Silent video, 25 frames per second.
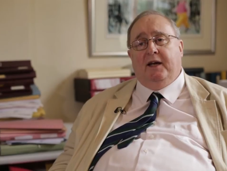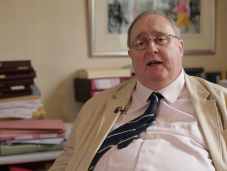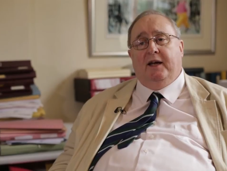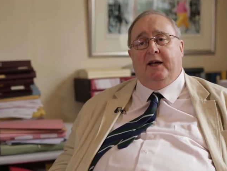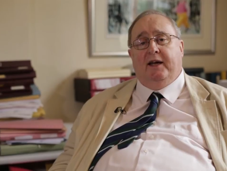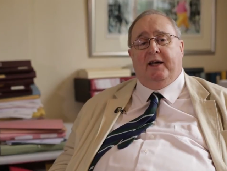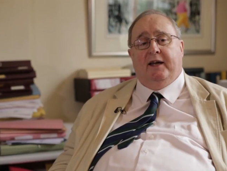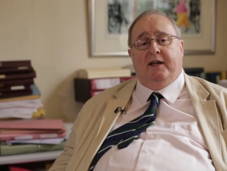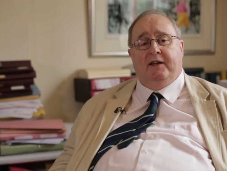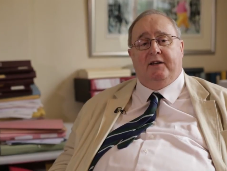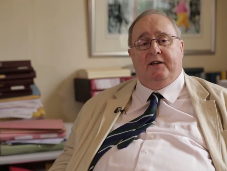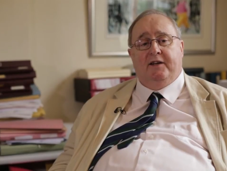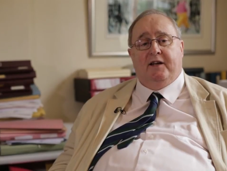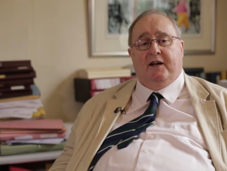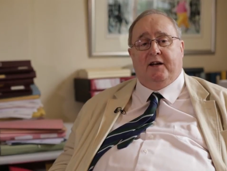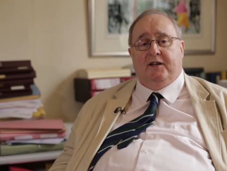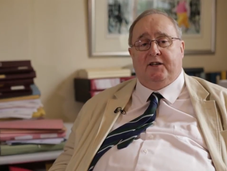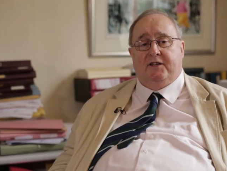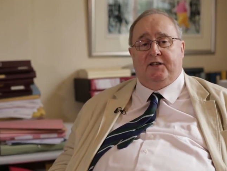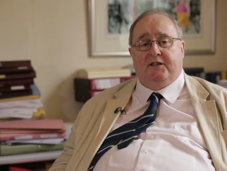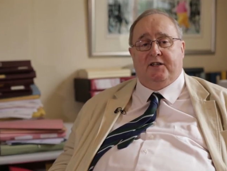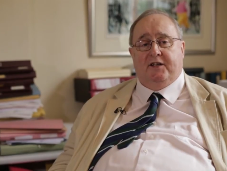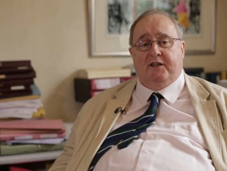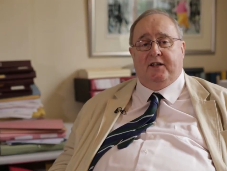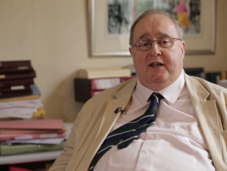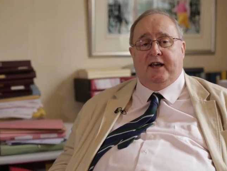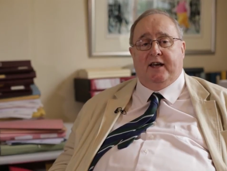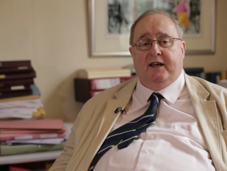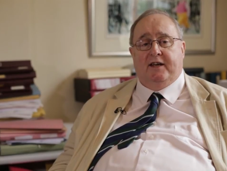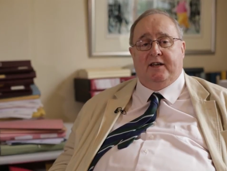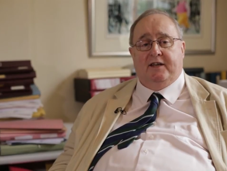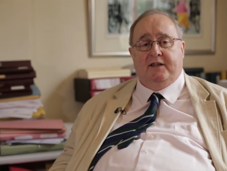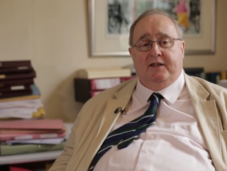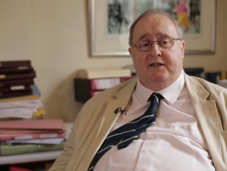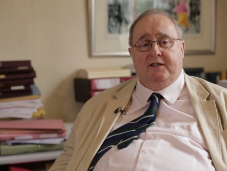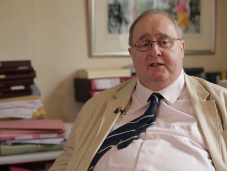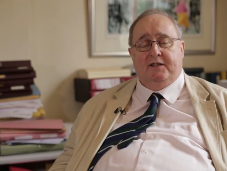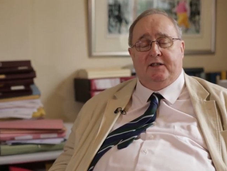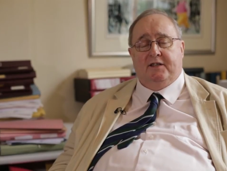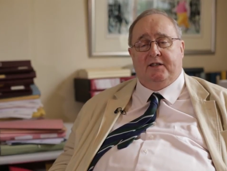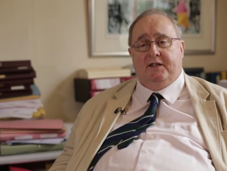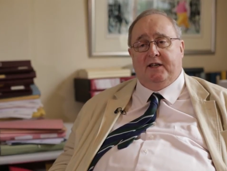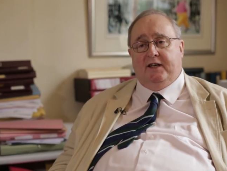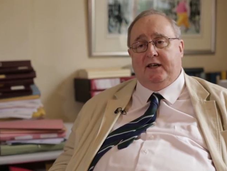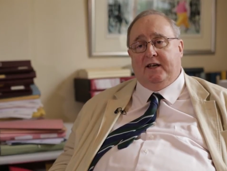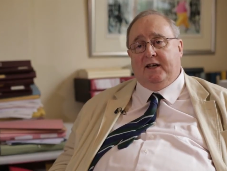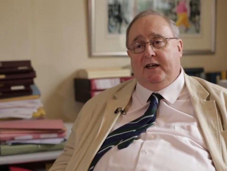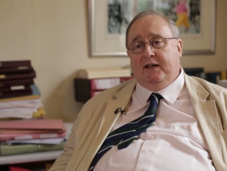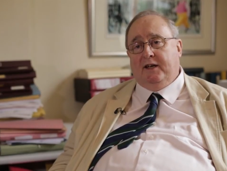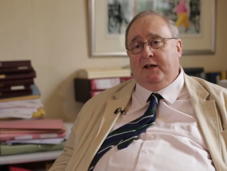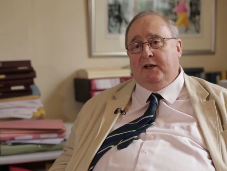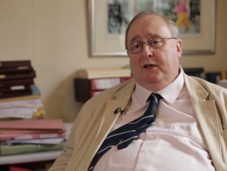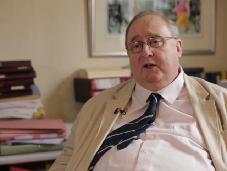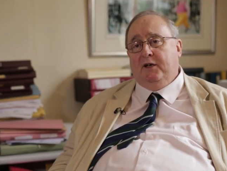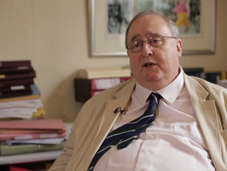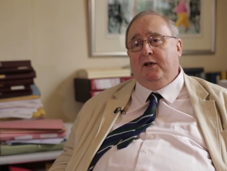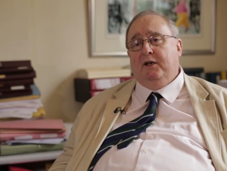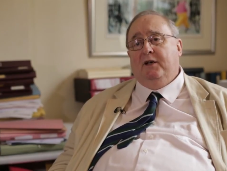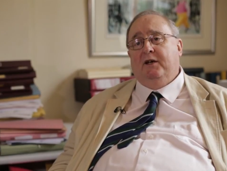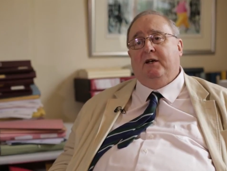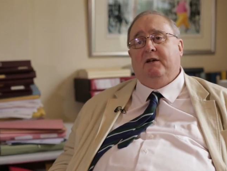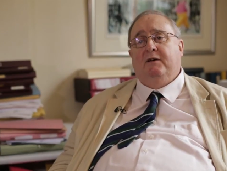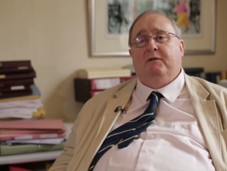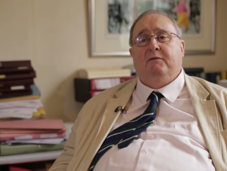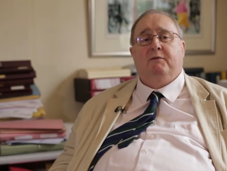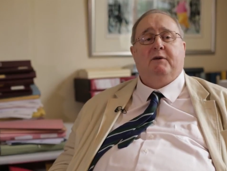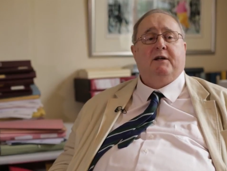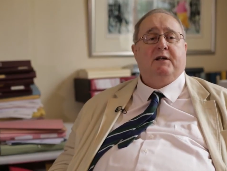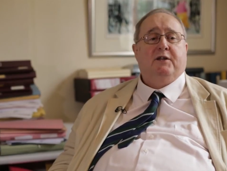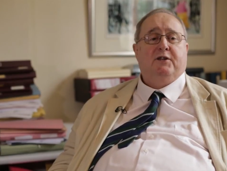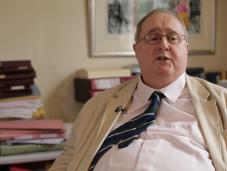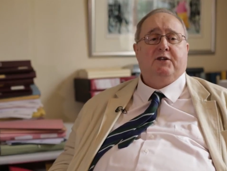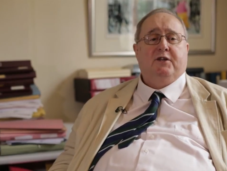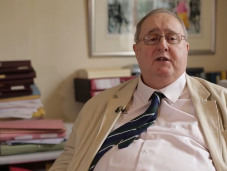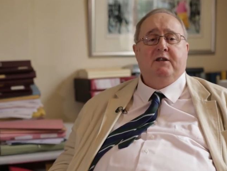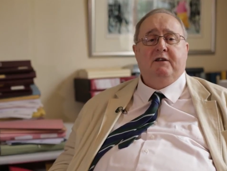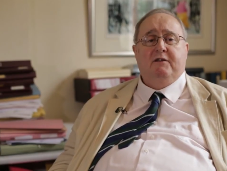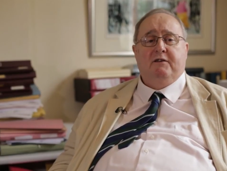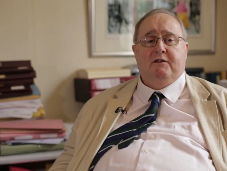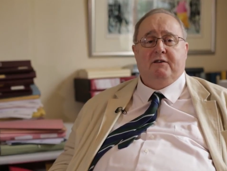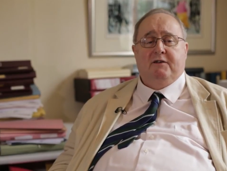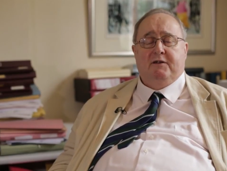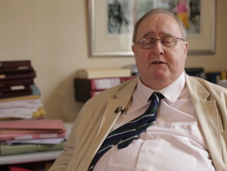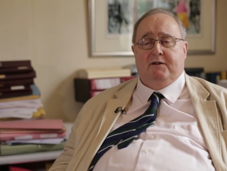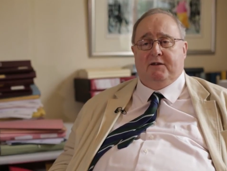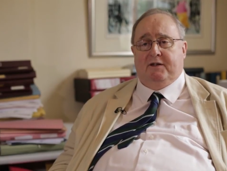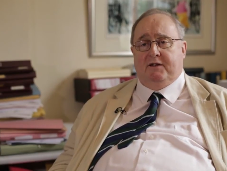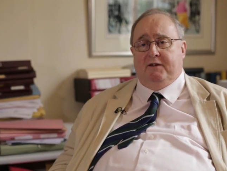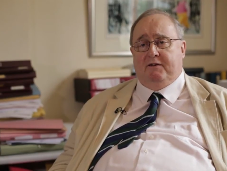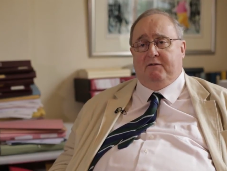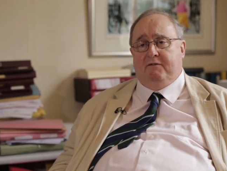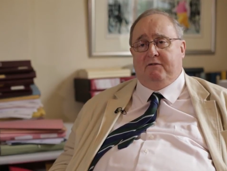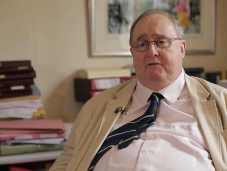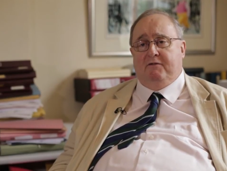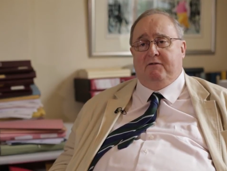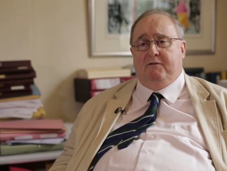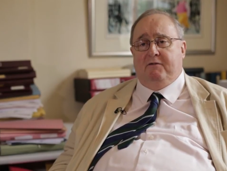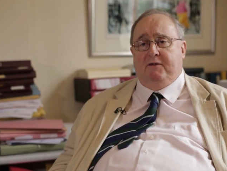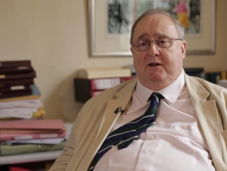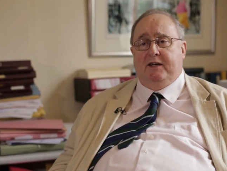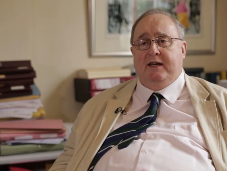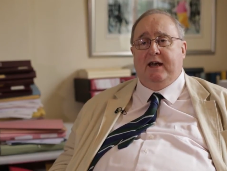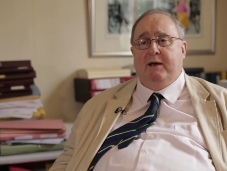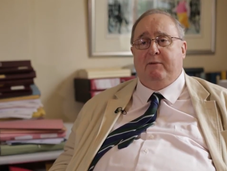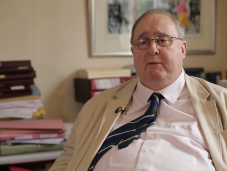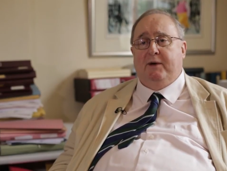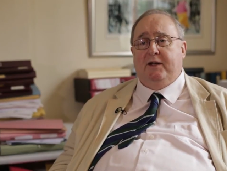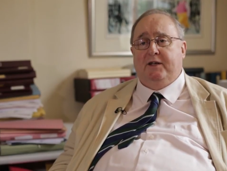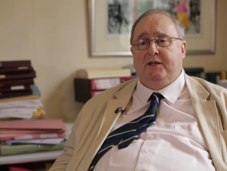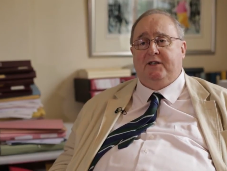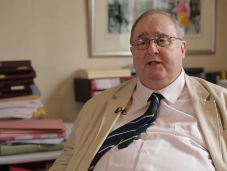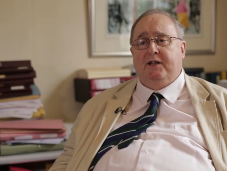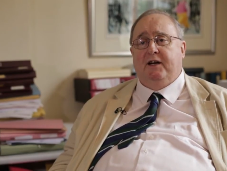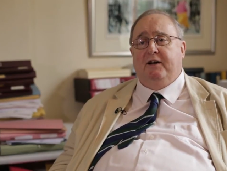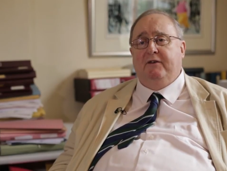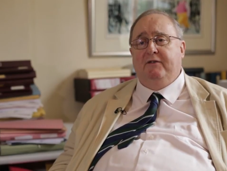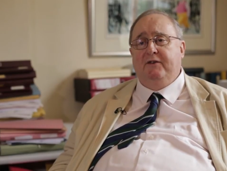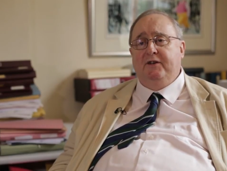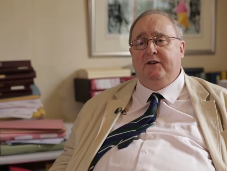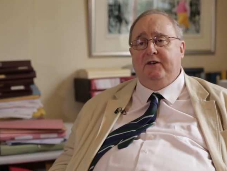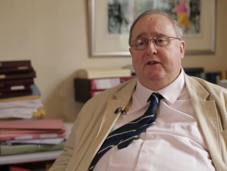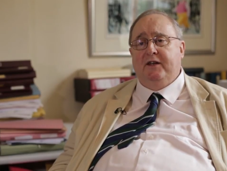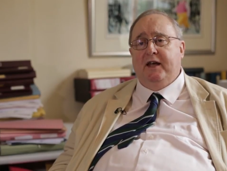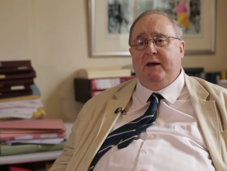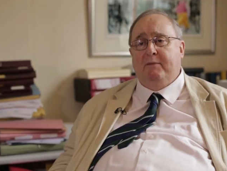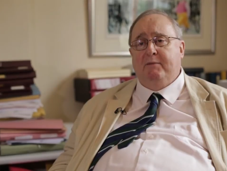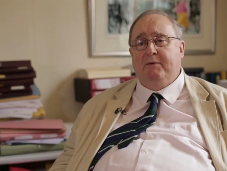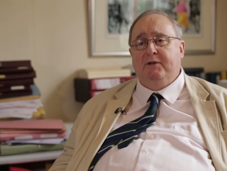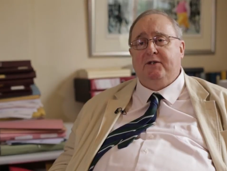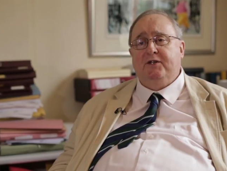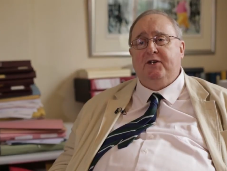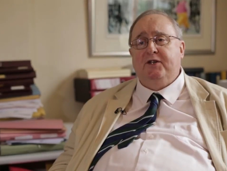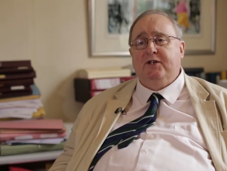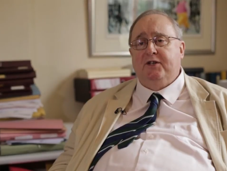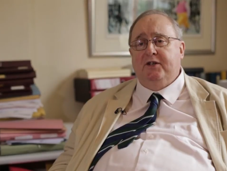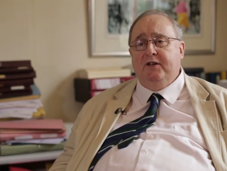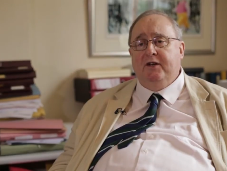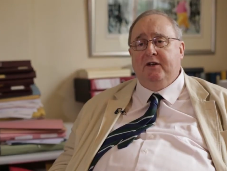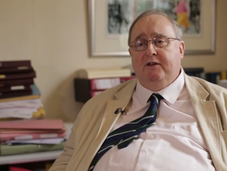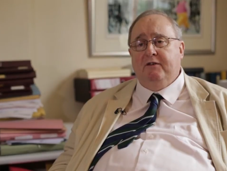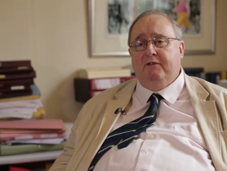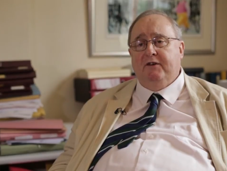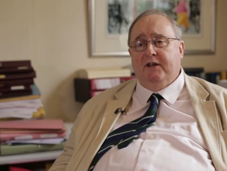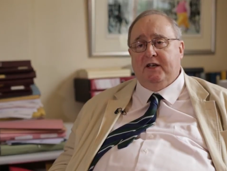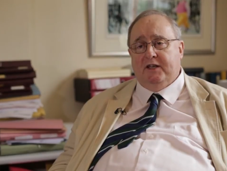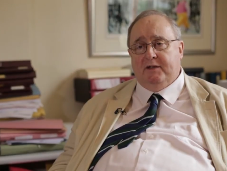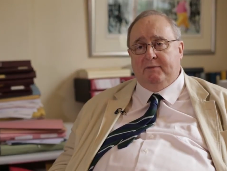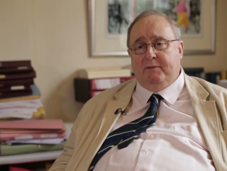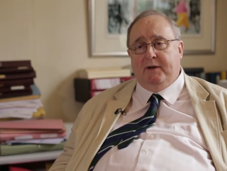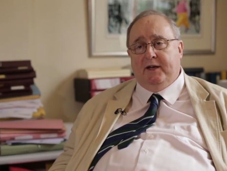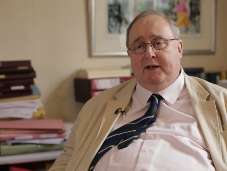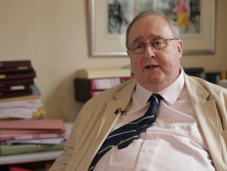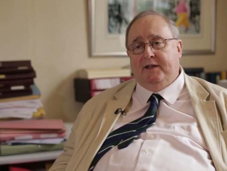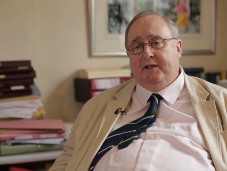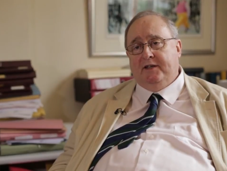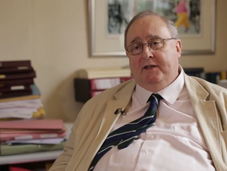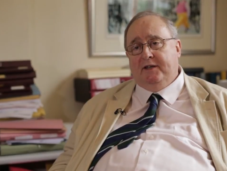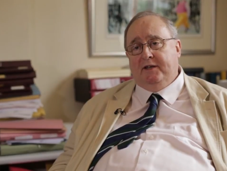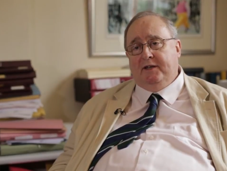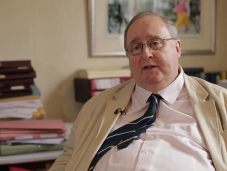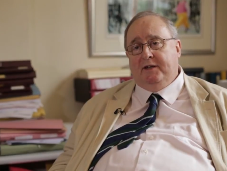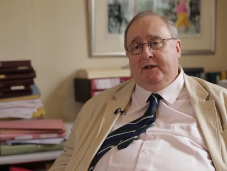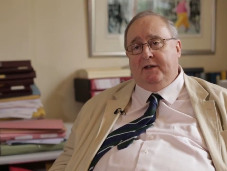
And the answer to that is one shouldn't get oneself into that position in the first place.